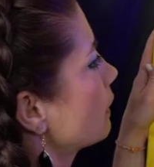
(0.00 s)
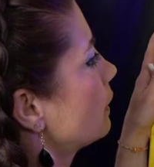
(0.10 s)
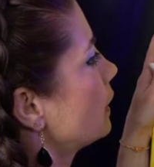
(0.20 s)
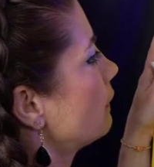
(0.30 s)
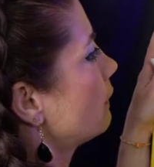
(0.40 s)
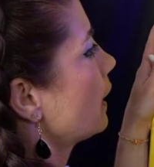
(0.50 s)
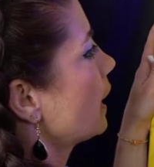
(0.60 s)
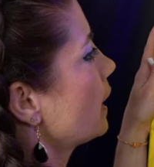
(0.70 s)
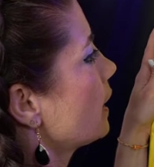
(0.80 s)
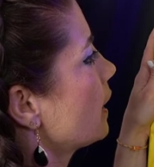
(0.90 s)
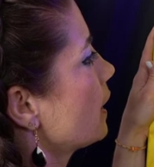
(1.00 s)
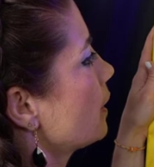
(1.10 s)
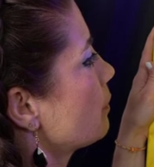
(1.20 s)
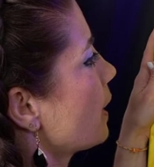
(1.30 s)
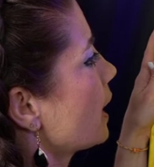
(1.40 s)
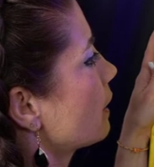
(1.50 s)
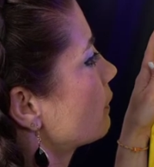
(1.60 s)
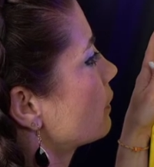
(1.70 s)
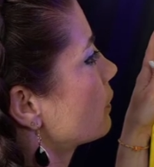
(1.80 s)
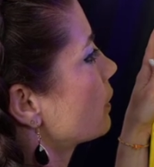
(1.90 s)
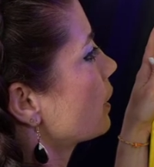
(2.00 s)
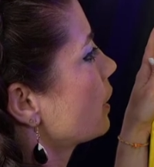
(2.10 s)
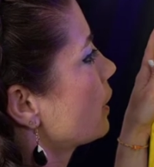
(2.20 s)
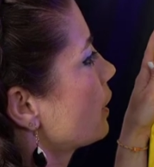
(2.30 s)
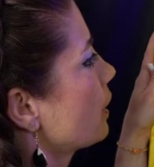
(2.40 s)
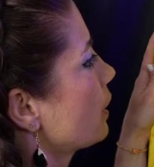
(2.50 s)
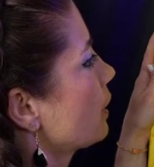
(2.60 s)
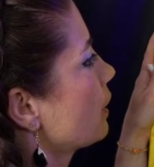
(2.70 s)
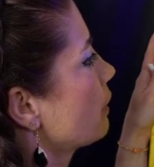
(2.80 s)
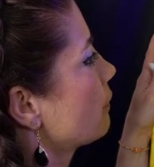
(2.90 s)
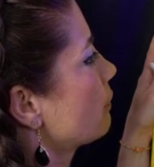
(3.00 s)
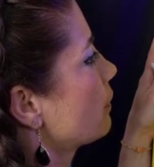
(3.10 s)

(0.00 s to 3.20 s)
clean that up, add a little curve.